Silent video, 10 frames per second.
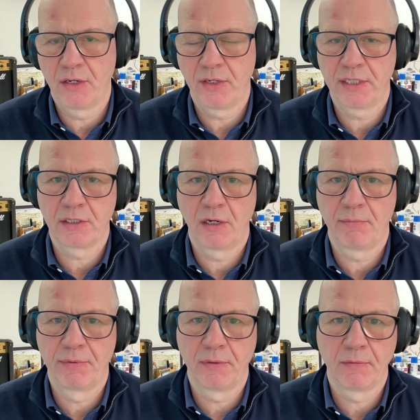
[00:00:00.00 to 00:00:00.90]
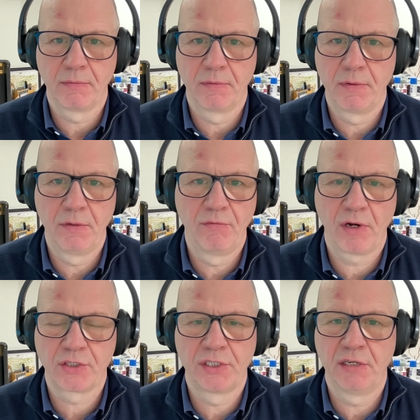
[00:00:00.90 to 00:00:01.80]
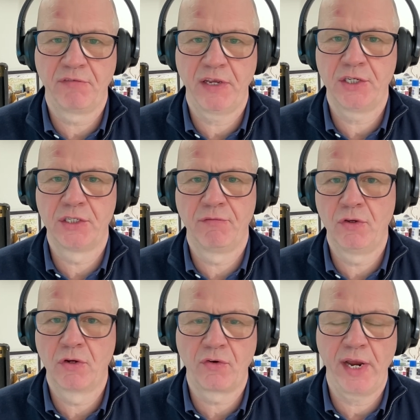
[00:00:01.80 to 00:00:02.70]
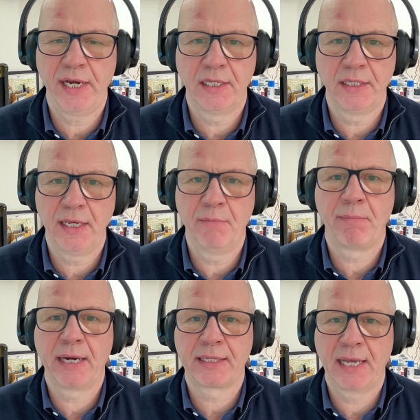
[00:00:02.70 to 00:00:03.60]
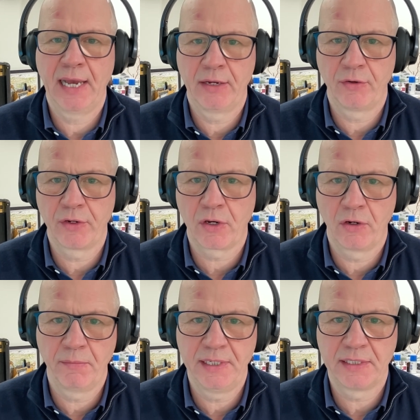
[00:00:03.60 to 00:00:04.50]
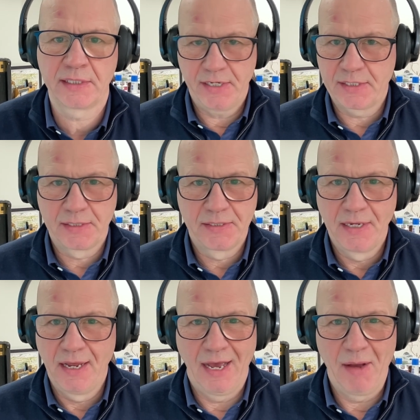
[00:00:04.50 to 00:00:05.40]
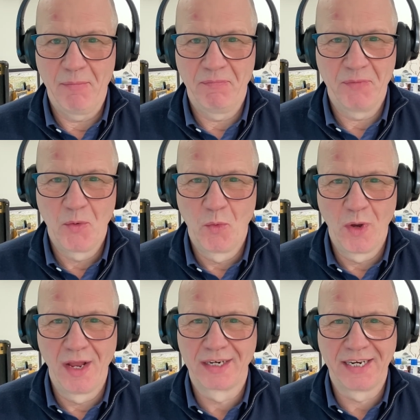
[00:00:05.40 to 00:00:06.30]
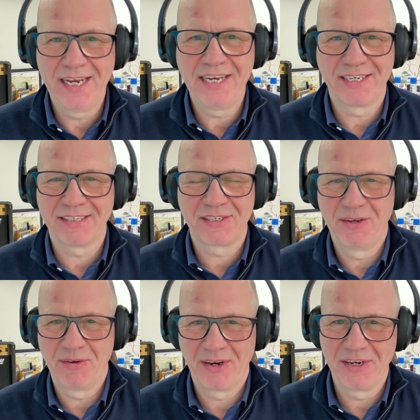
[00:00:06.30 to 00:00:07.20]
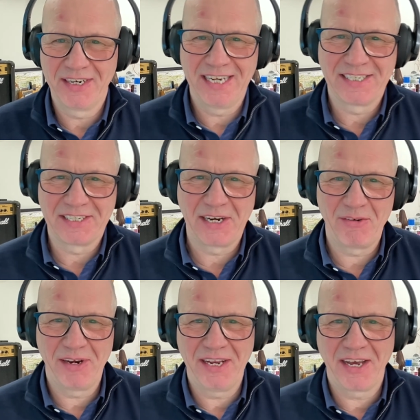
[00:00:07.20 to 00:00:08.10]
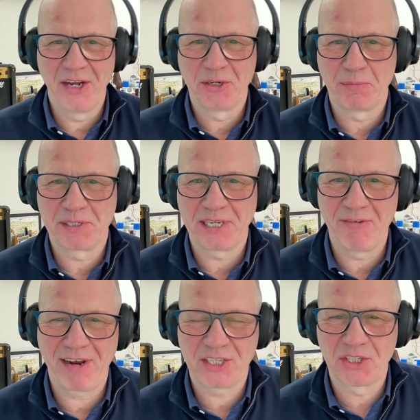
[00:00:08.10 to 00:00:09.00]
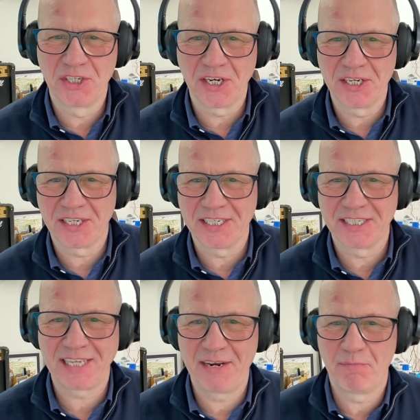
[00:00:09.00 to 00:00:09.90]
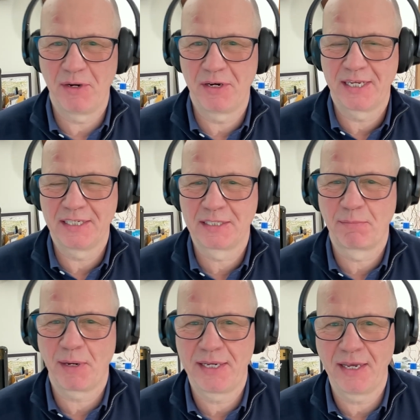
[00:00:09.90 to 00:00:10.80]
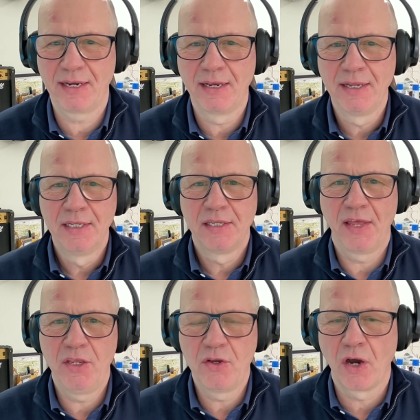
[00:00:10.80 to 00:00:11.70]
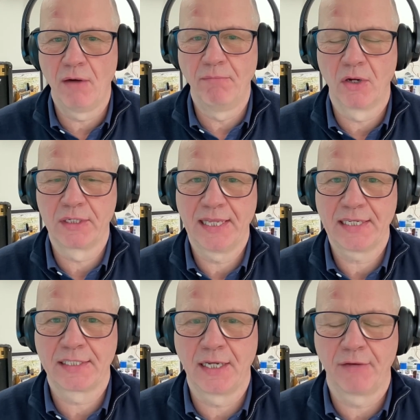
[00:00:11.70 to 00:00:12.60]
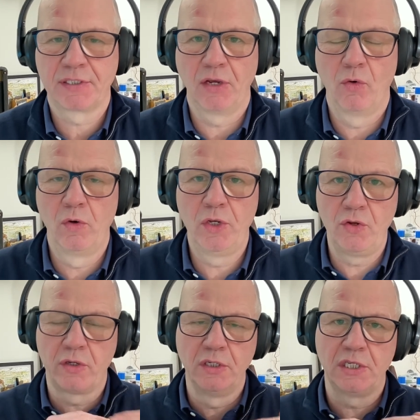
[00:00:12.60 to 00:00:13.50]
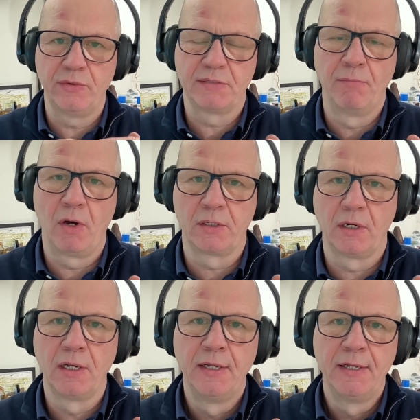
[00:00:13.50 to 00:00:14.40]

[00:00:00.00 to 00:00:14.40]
a good example, Russia's invasion of Ukraine and the impact that had on economies. Yes, world leaders who aren't necessarily 100% rational and can send markets spiking, that you can't model that stuff. So all you can do is model